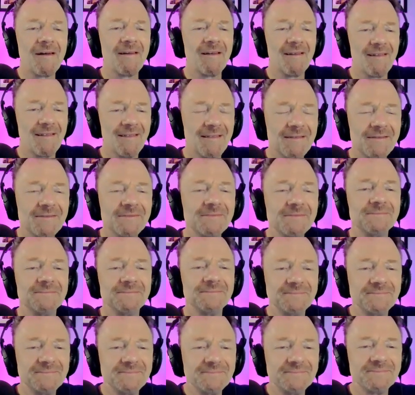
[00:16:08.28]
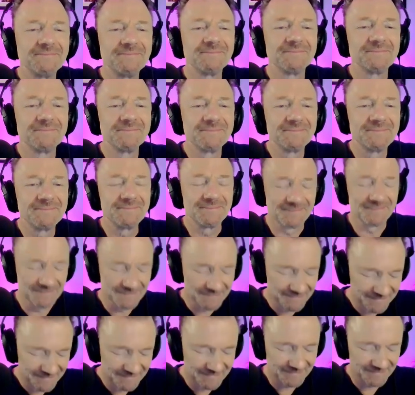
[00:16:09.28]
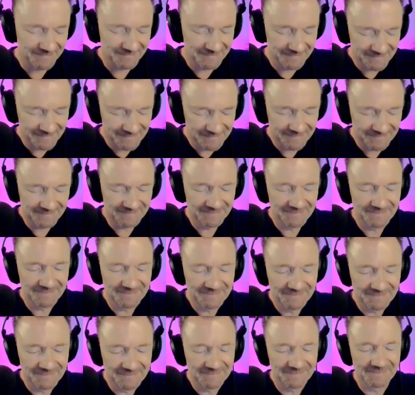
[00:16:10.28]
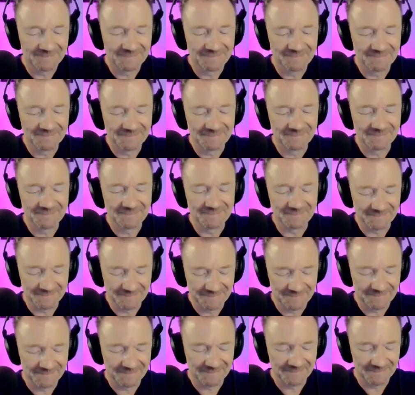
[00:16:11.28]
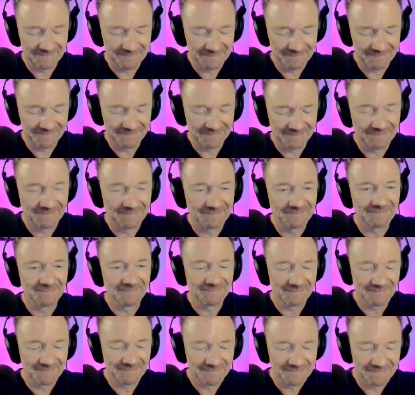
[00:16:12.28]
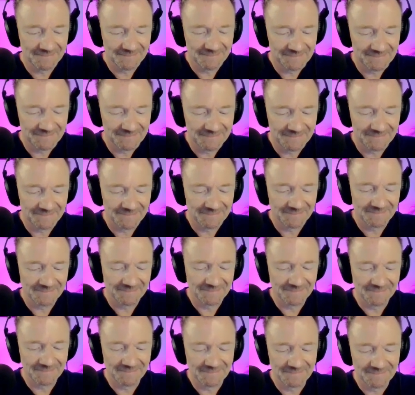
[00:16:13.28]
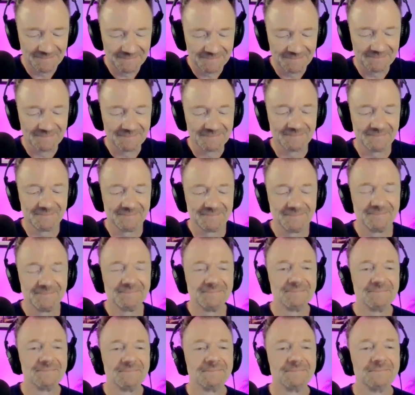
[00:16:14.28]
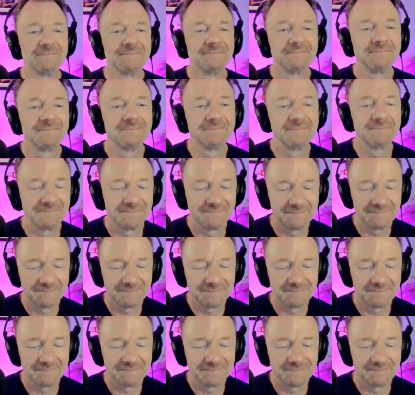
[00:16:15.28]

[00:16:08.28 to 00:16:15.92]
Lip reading: The person shown says nothing.